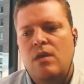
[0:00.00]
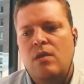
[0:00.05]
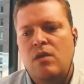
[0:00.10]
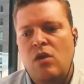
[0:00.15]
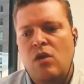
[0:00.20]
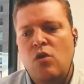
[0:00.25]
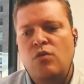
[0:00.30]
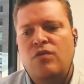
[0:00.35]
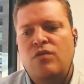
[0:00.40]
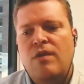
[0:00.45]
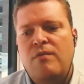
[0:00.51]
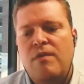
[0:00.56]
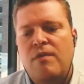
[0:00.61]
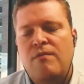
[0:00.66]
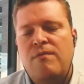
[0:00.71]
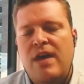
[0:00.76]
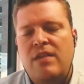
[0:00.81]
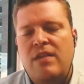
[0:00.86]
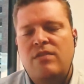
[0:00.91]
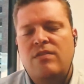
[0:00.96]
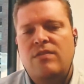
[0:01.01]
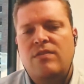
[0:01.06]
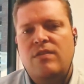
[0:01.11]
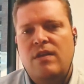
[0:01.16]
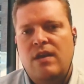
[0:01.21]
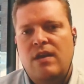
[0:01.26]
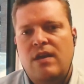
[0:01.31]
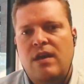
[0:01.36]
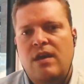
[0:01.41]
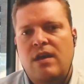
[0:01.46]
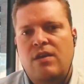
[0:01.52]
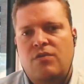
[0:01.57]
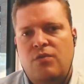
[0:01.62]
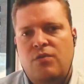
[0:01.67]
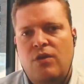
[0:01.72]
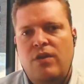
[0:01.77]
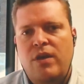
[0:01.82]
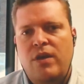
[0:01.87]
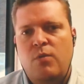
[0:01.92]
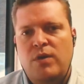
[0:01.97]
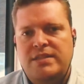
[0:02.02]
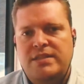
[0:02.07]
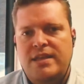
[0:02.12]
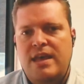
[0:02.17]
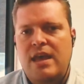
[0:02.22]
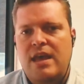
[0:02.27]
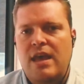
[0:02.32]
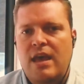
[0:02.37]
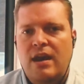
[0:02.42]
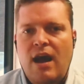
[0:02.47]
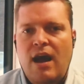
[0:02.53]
use of events is really what's key.